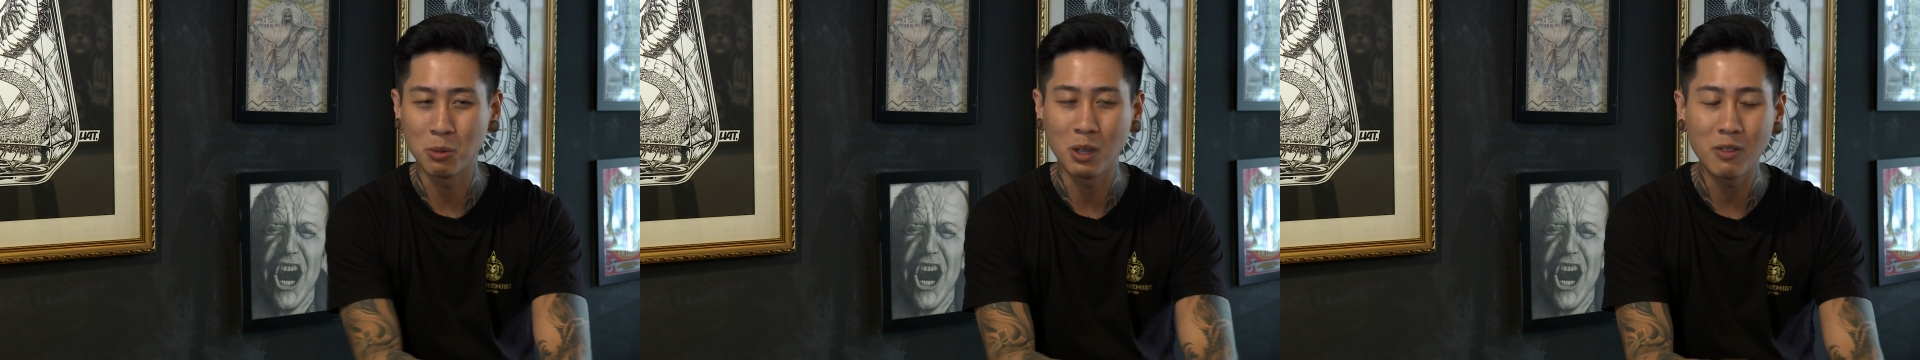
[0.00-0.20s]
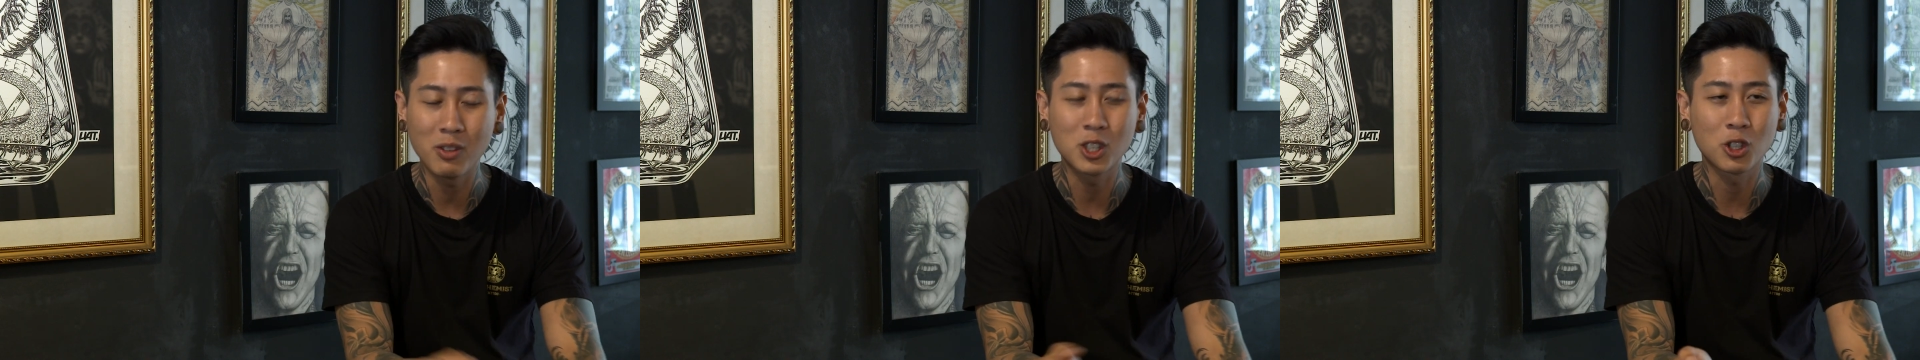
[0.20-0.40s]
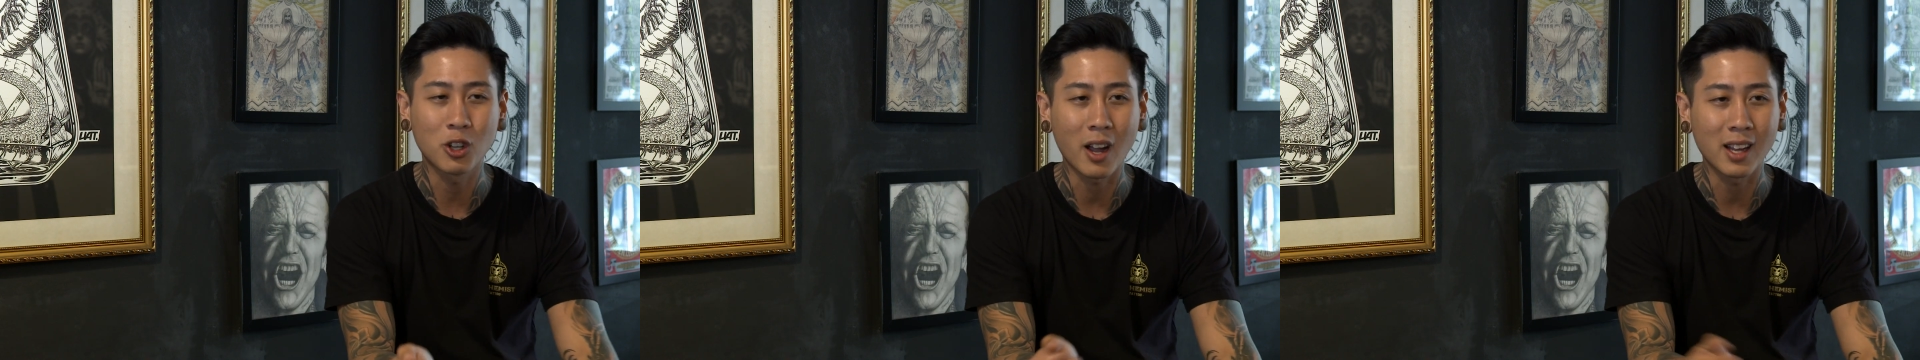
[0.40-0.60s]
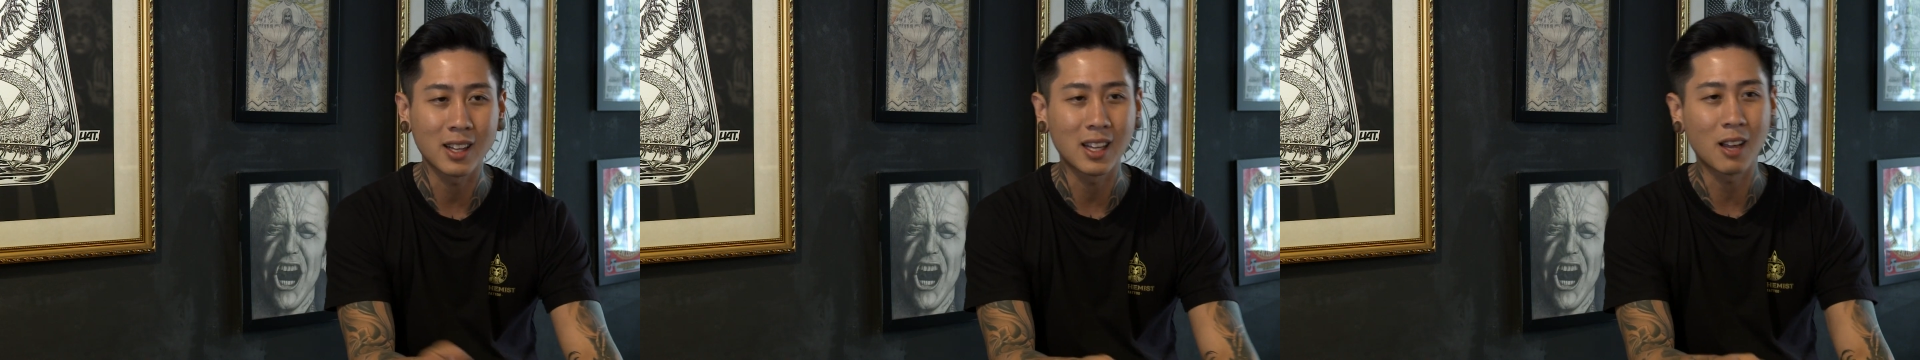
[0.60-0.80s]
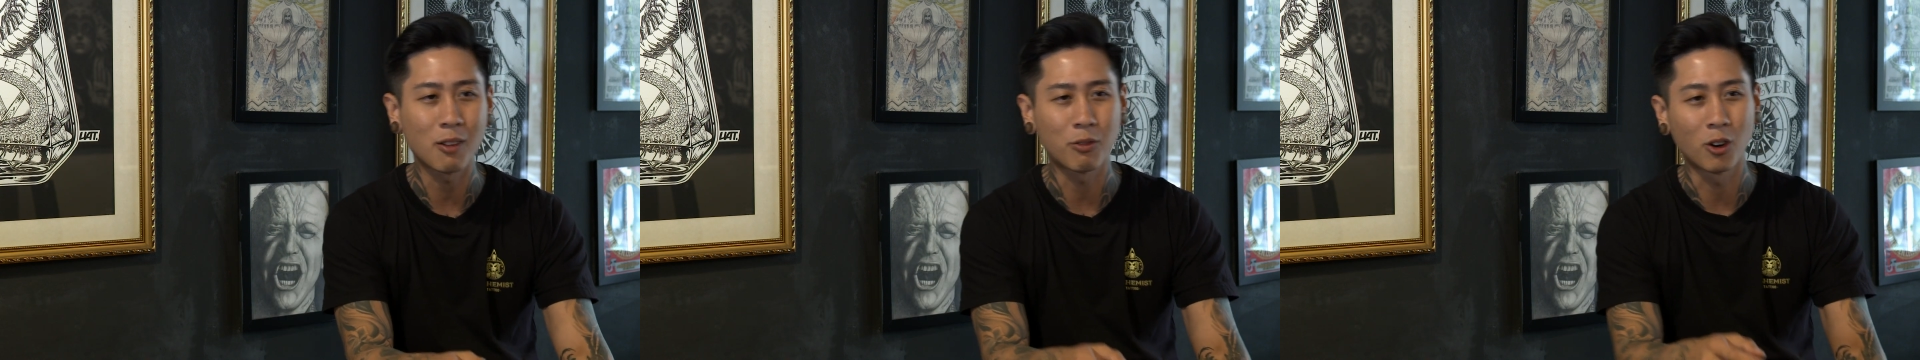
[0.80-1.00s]
We even tried
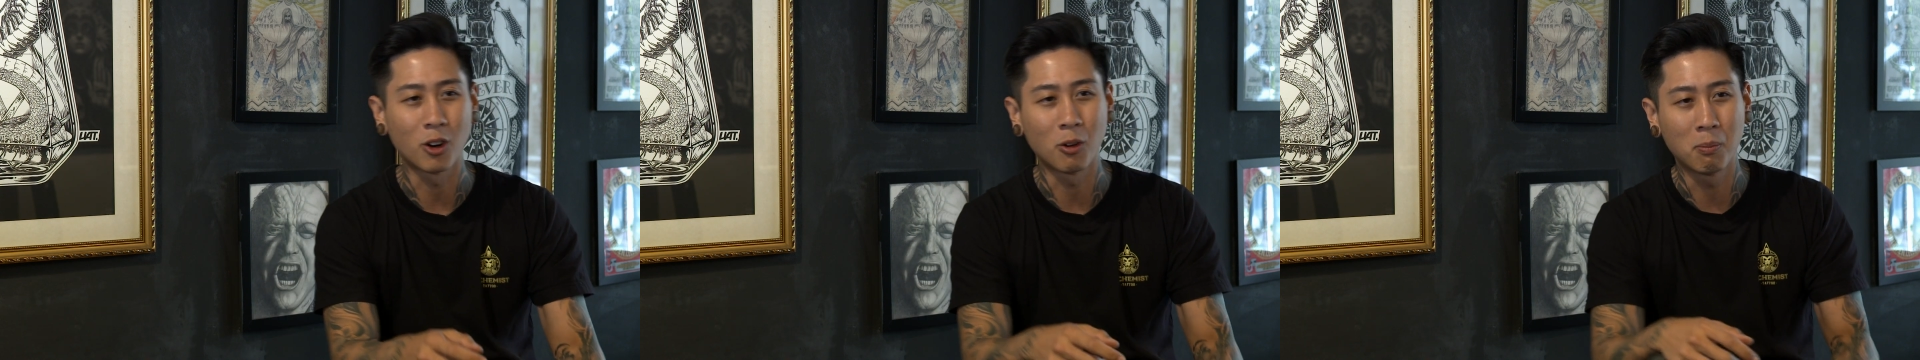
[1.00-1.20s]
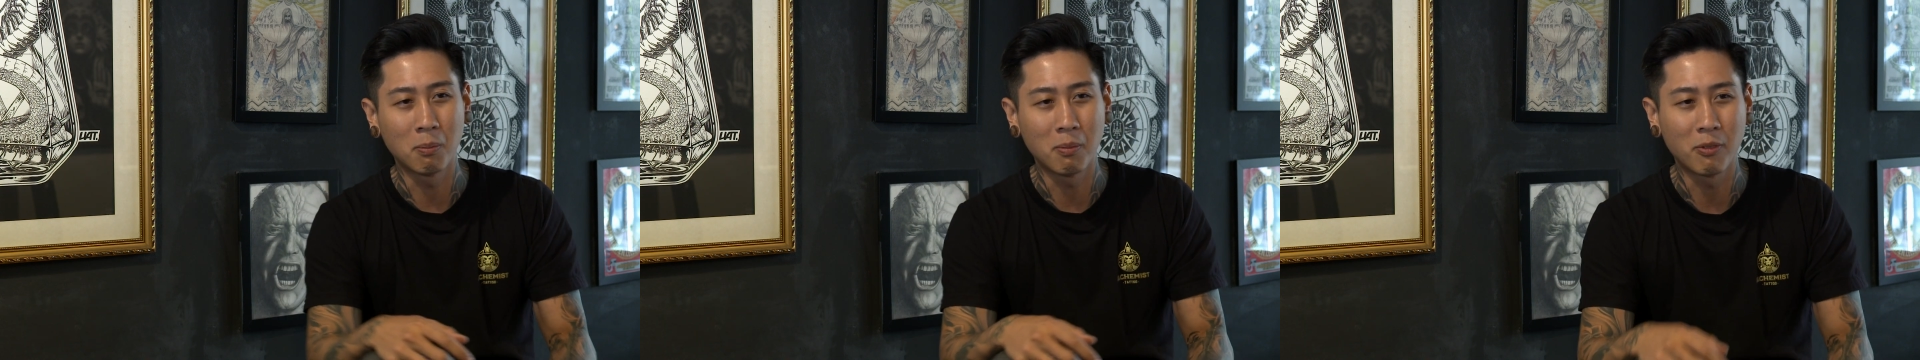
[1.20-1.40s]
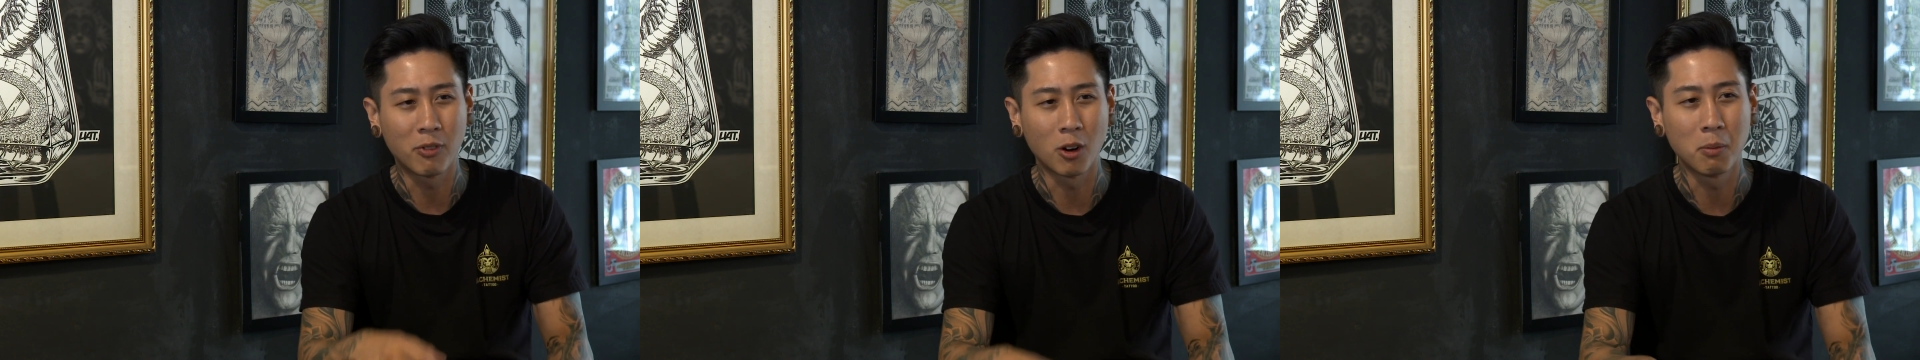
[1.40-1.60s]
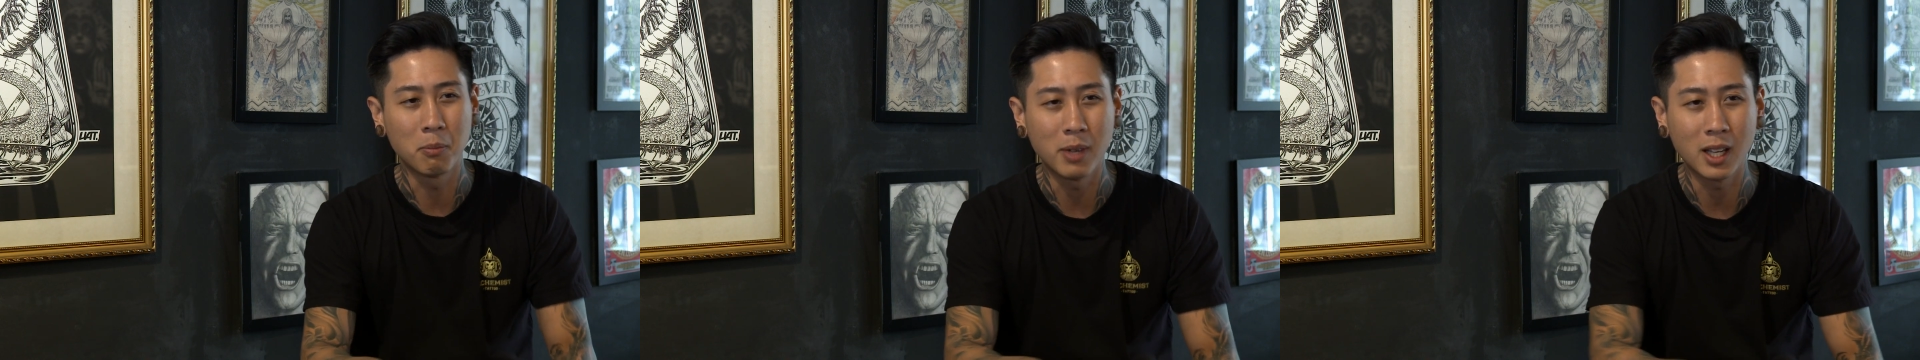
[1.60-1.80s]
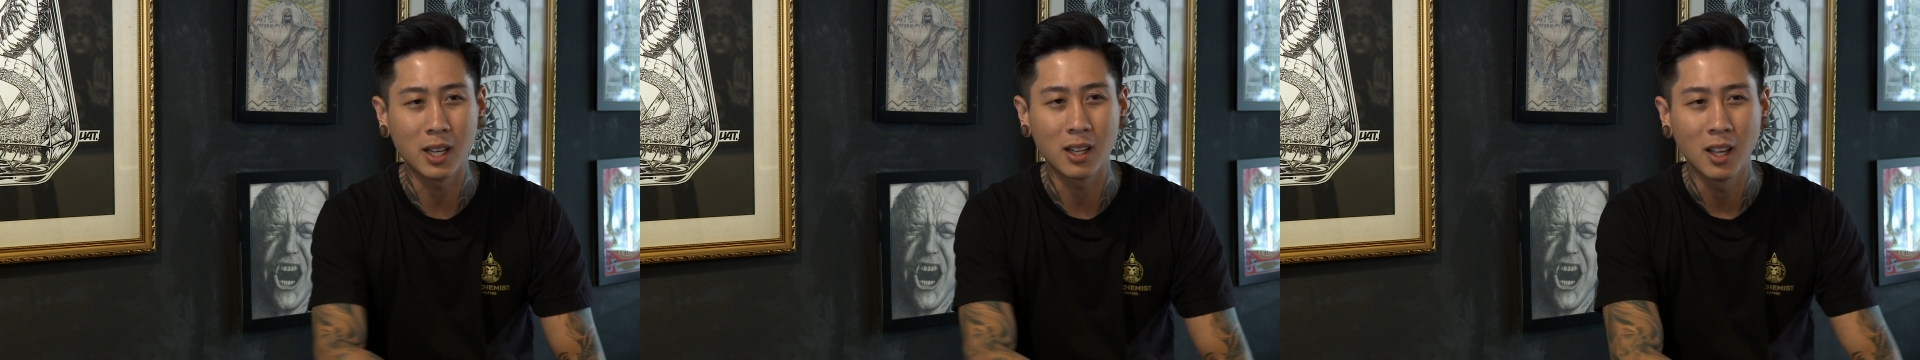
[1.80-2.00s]
that for a, for a
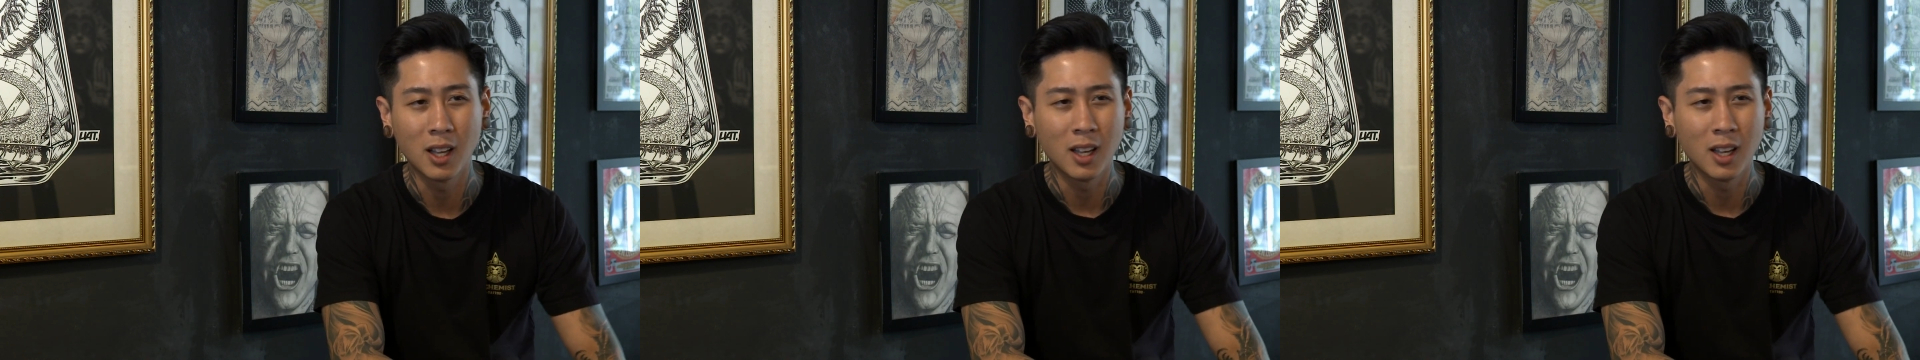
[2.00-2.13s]
bit.